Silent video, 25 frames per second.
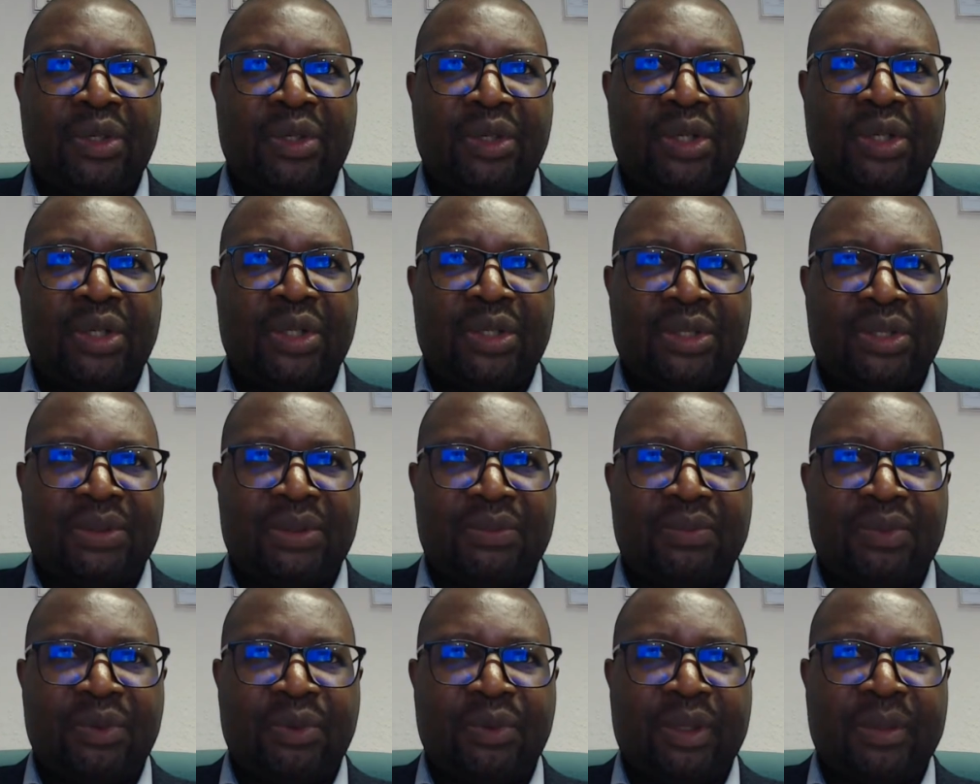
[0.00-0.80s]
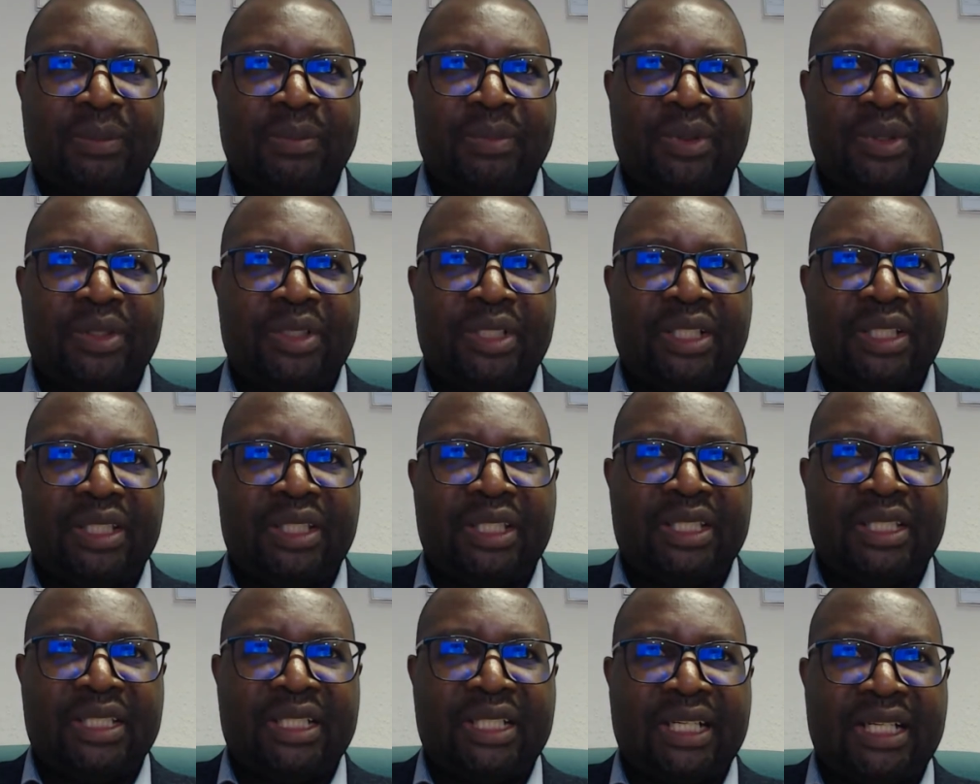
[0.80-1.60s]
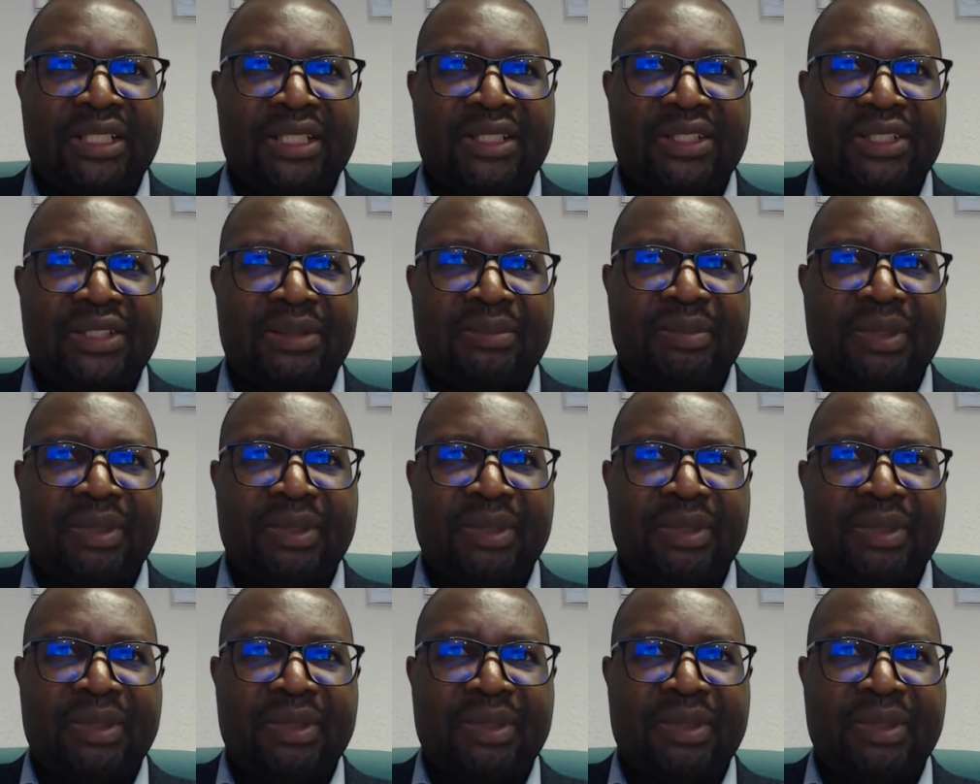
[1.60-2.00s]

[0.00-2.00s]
or were born in this country,